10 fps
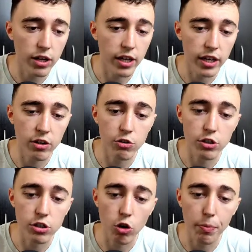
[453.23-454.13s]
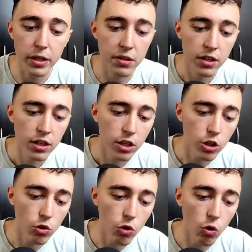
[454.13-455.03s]
Okay, here you just copy it,
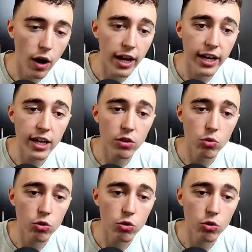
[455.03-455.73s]
you go again